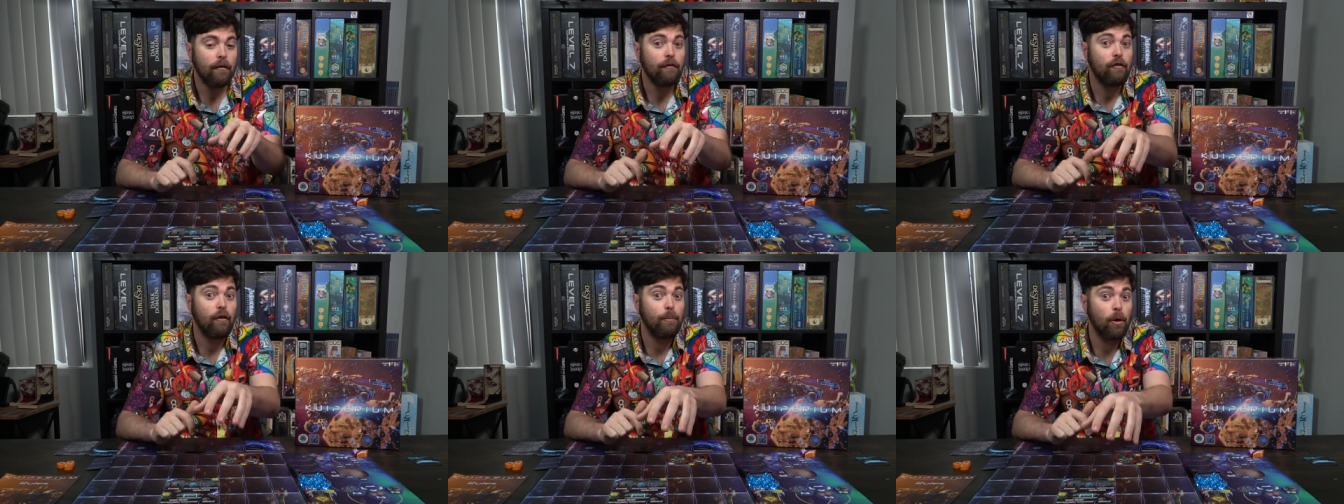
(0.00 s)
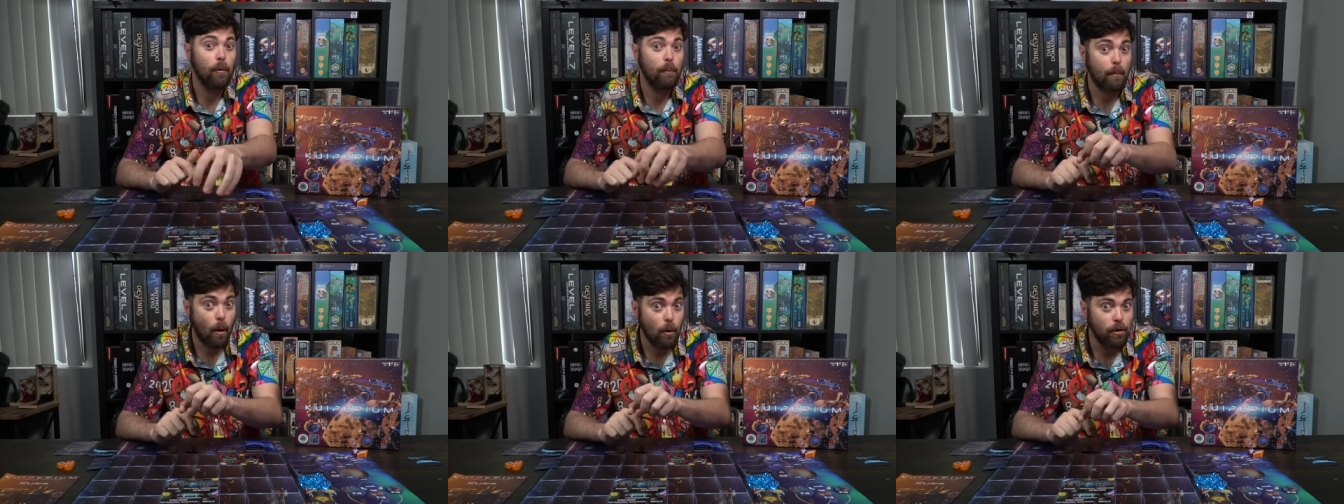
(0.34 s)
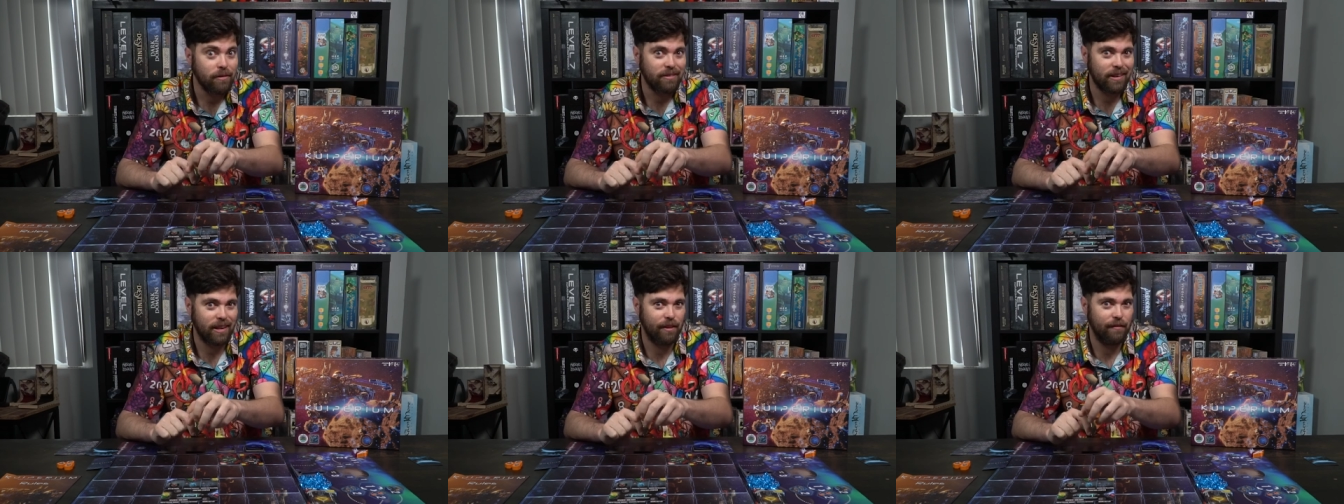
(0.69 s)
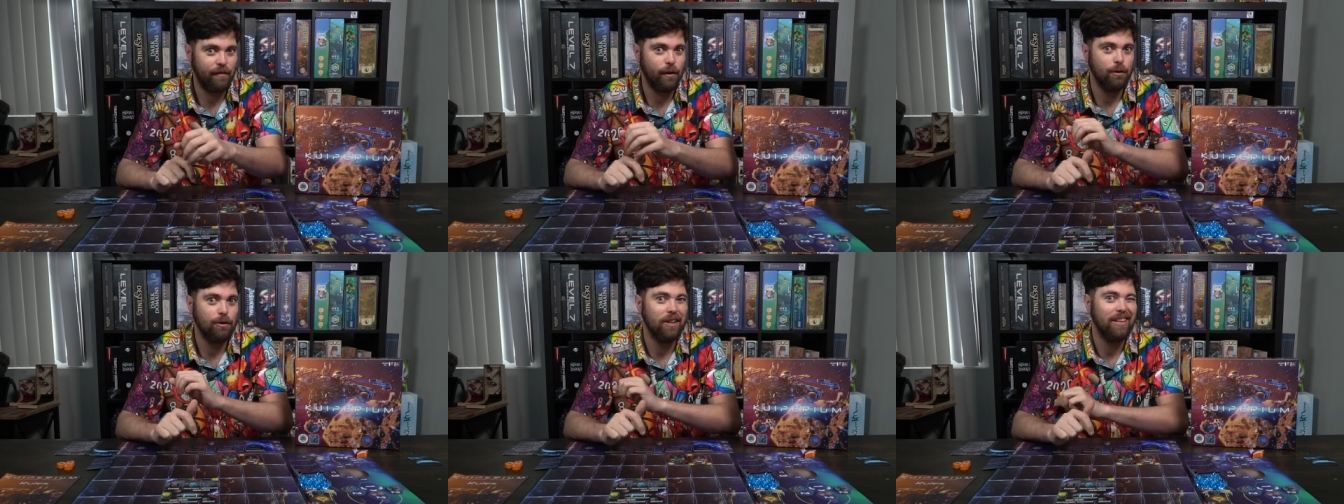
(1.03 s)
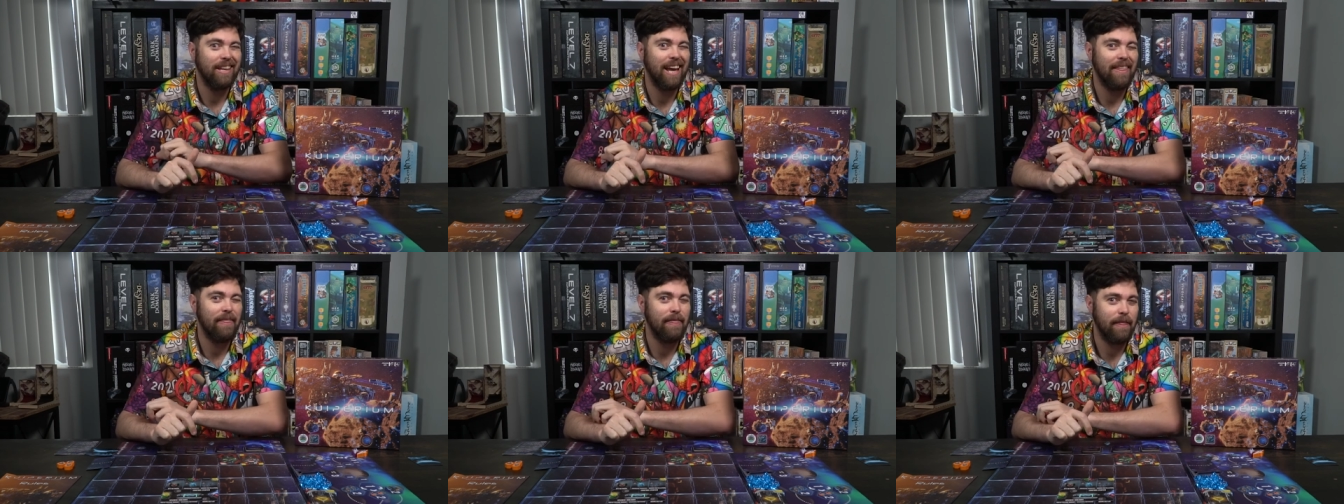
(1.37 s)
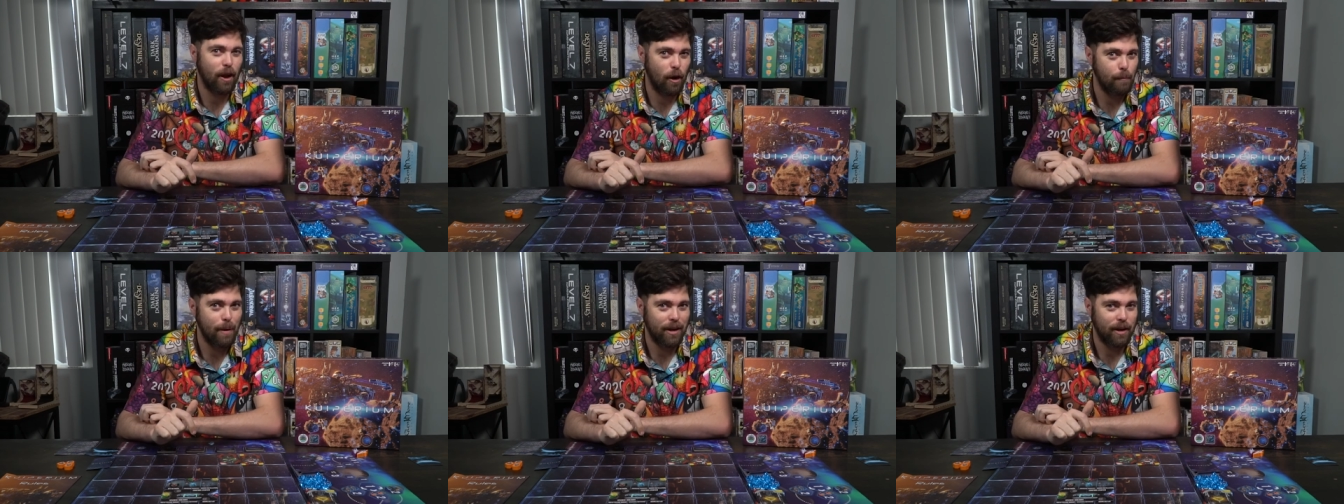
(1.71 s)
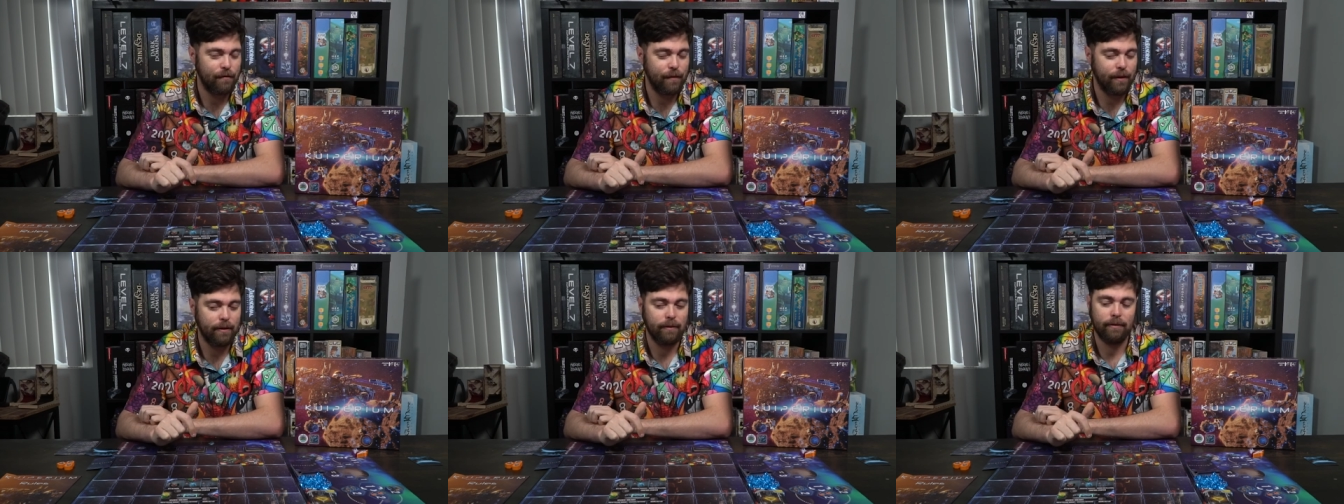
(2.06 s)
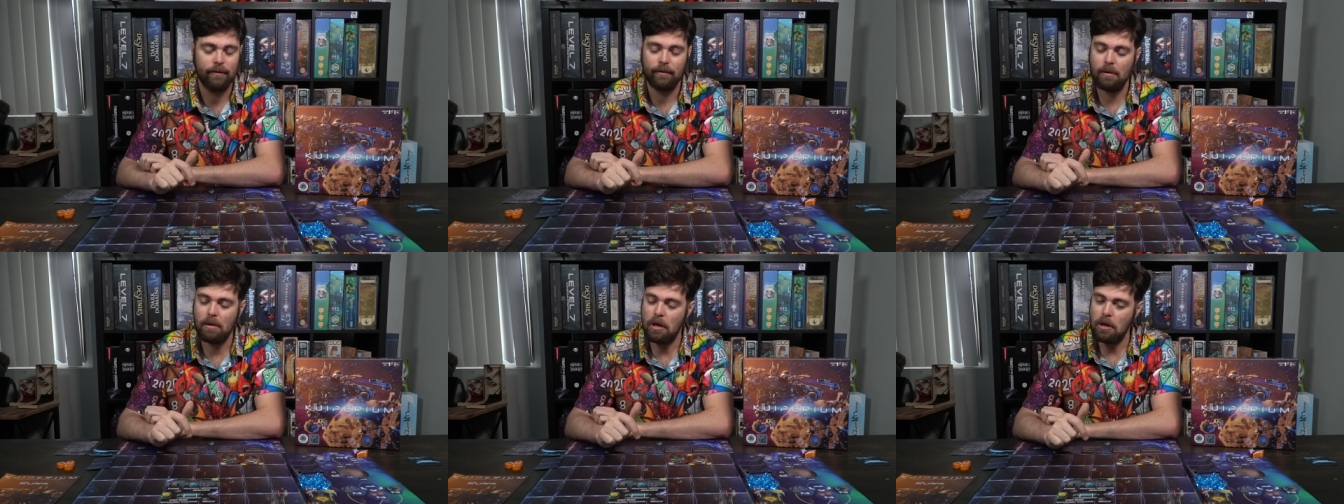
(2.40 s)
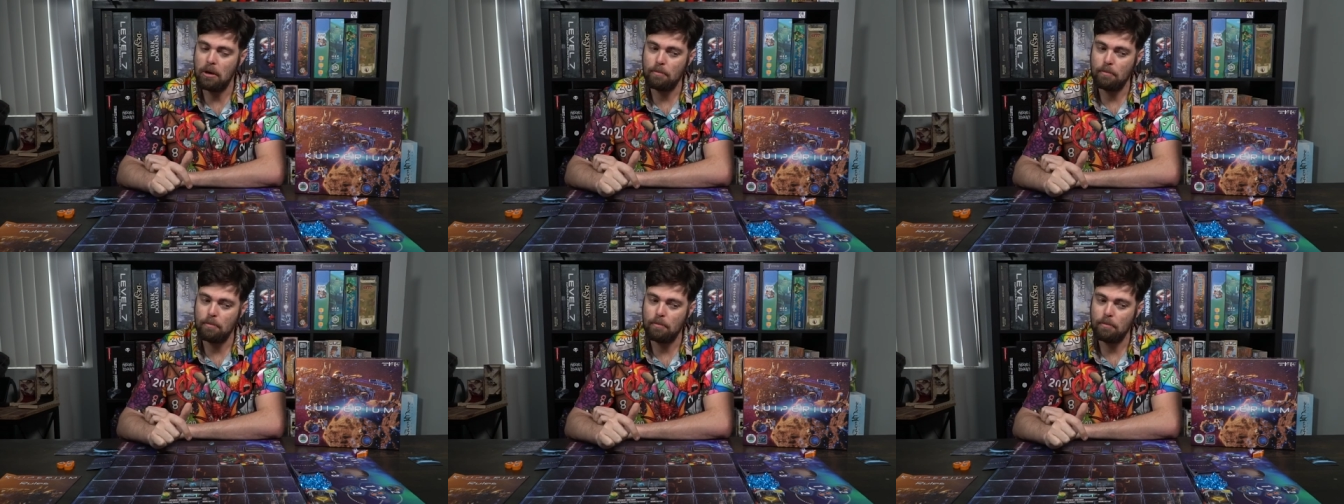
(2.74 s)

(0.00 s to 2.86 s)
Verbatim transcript: from your opponent's side of the field and gain their benefits.